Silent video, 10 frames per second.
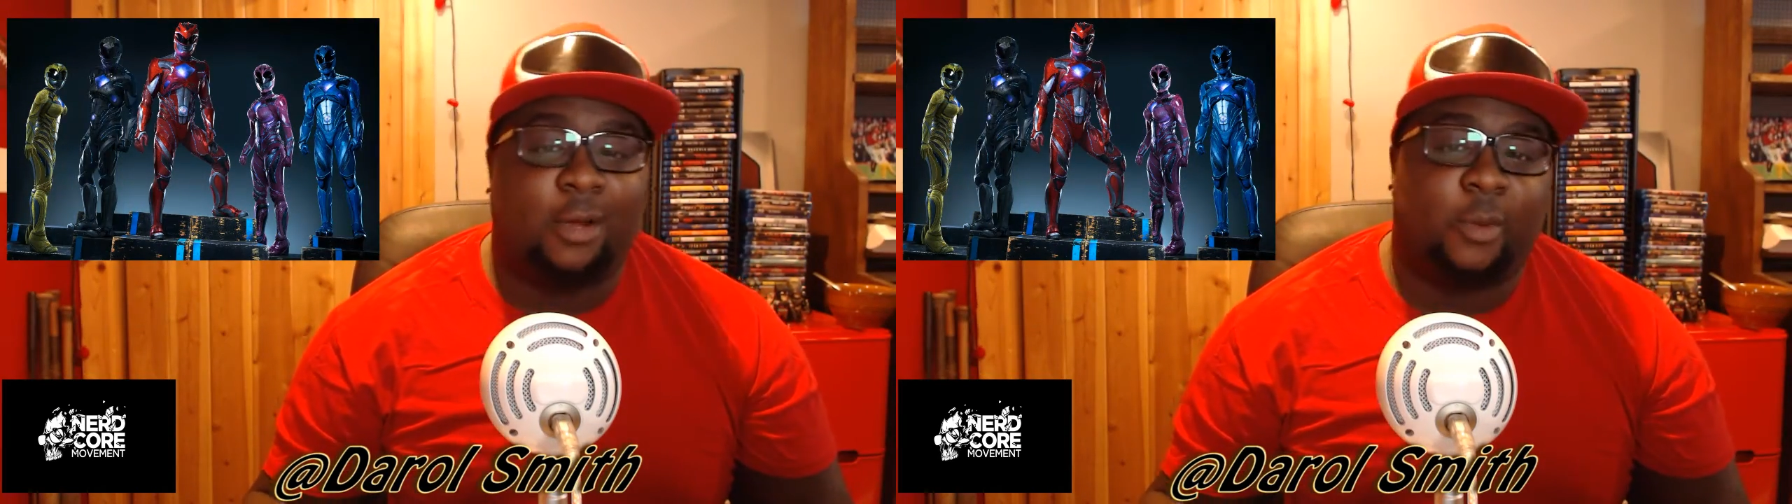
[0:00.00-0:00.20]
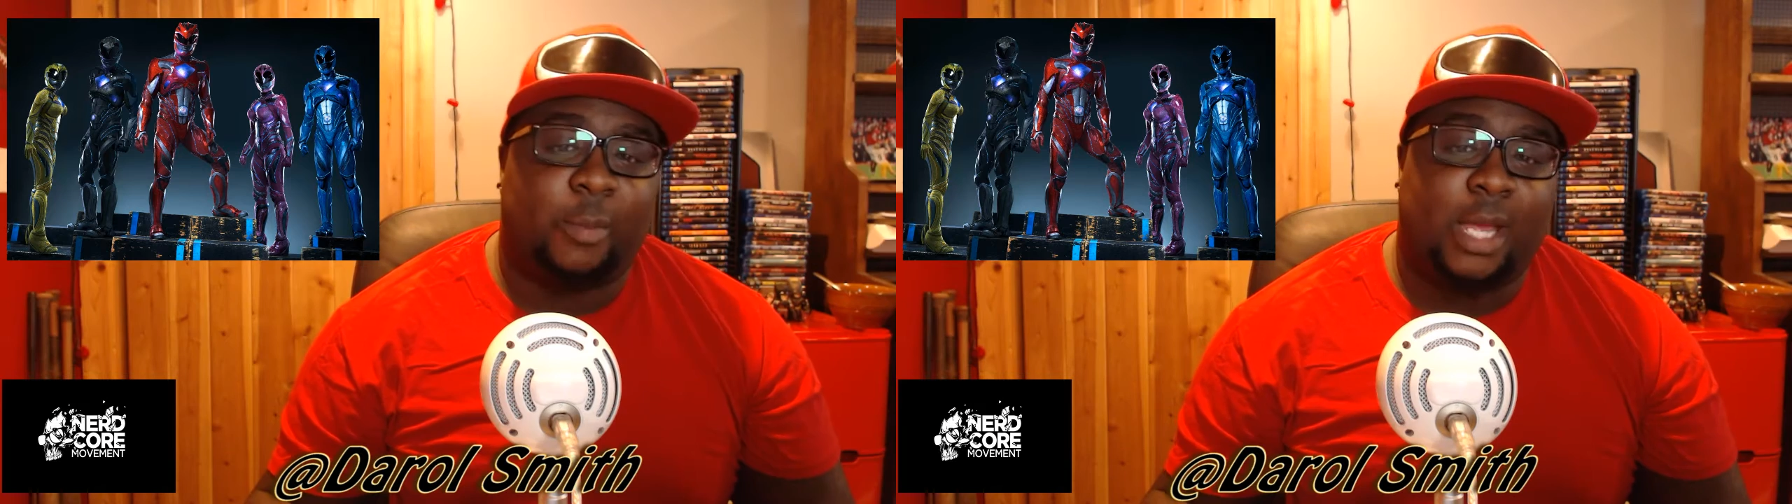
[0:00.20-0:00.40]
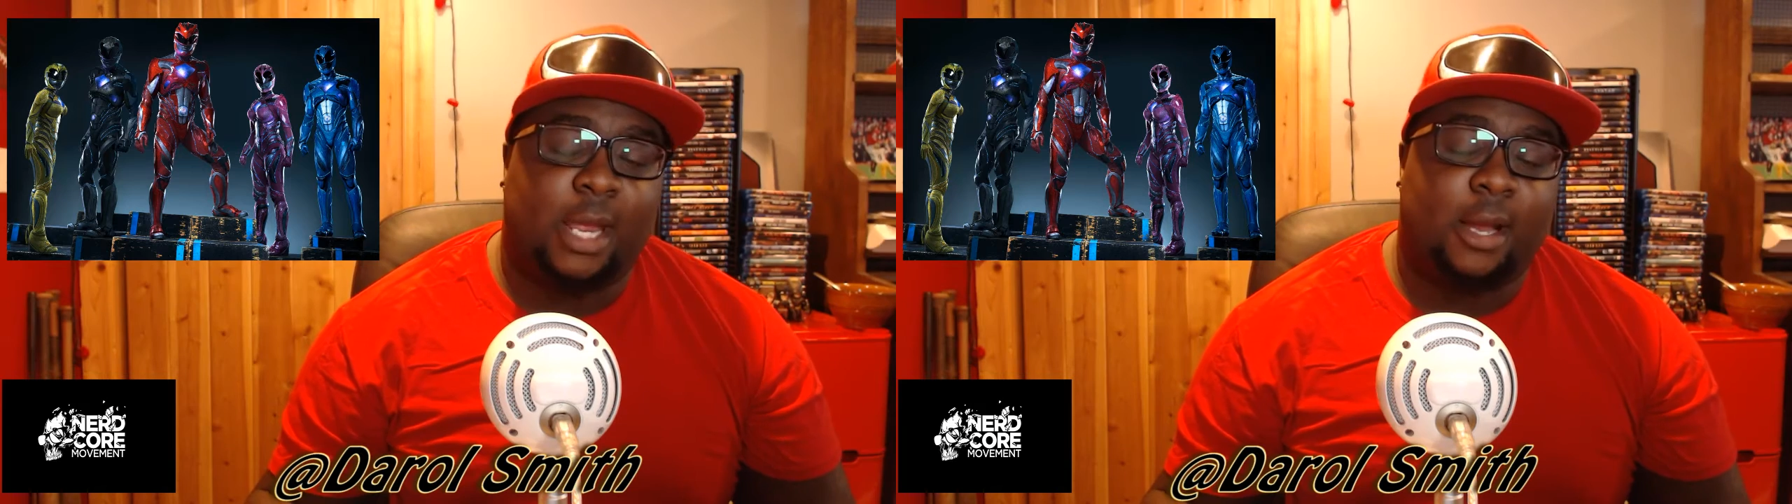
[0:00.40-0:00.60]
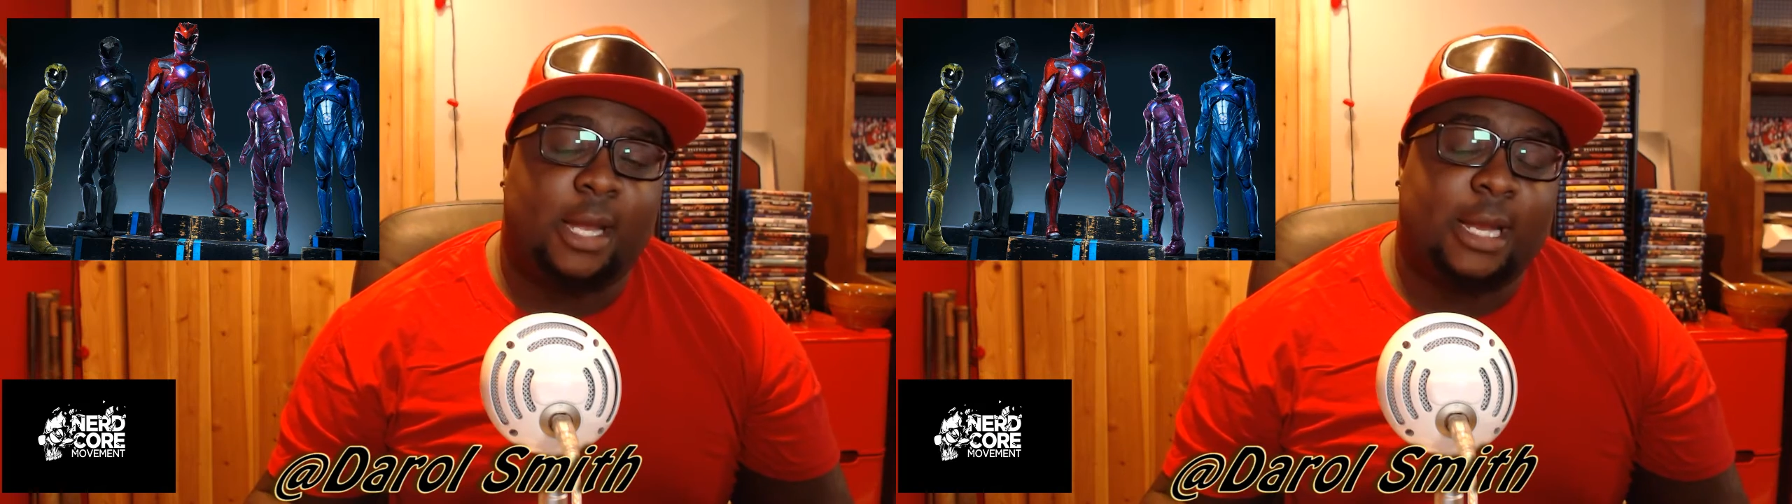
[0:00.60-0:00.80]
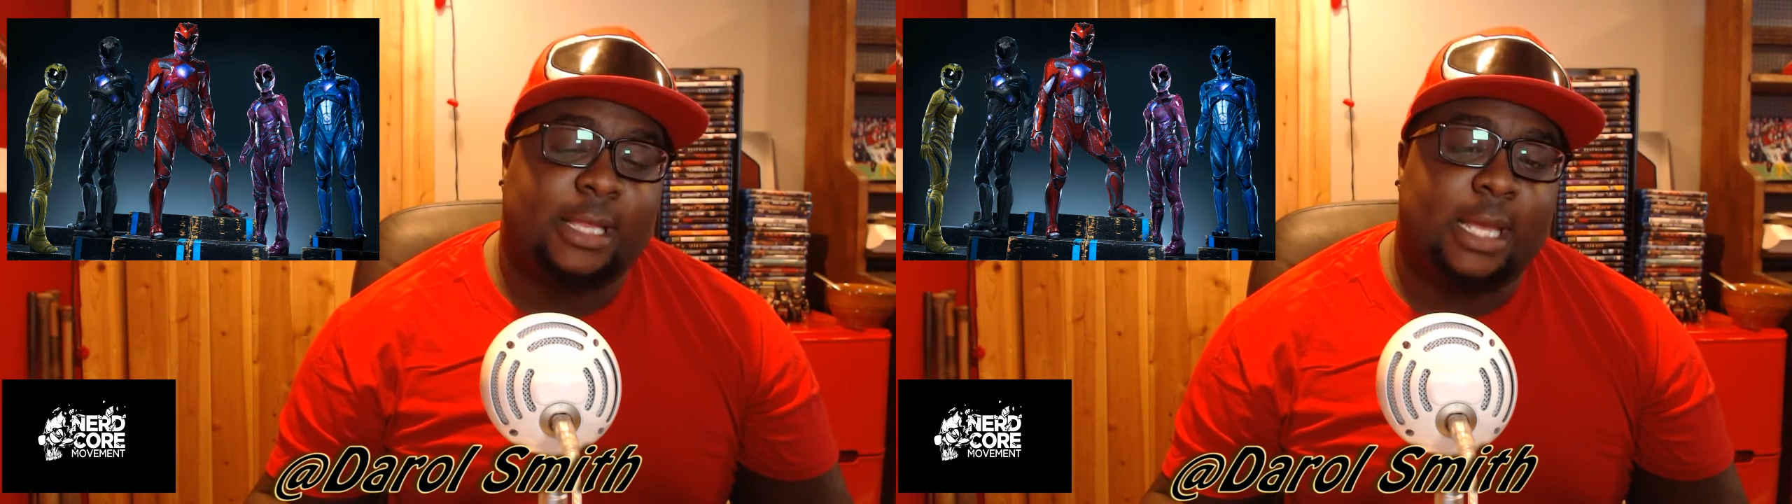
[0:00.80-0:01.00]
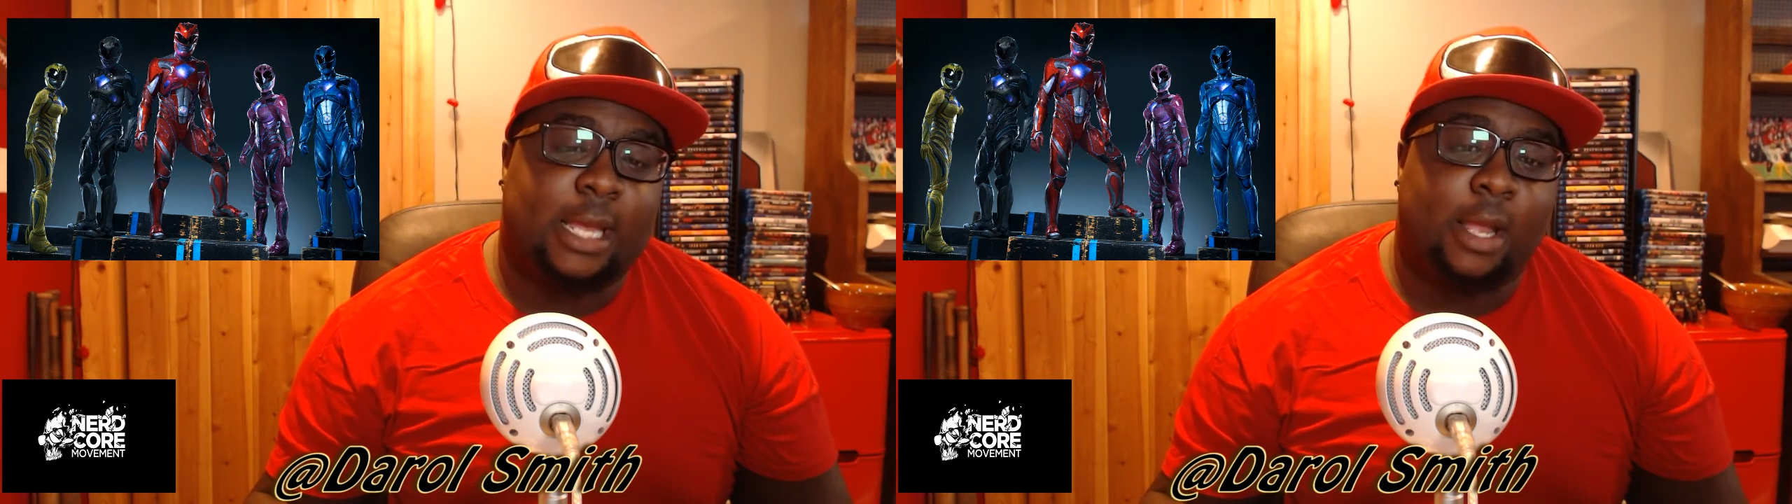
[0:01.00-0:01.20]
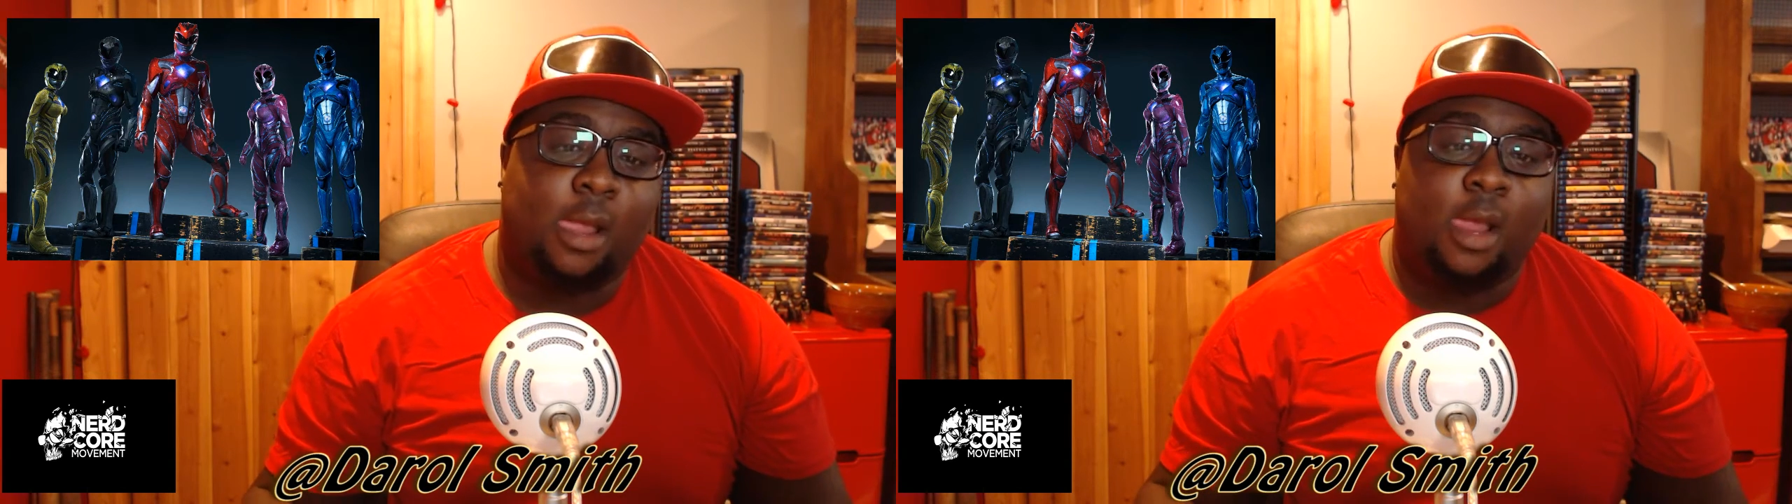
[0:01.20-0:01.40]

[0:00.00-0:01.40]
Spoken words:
with my hair and everything.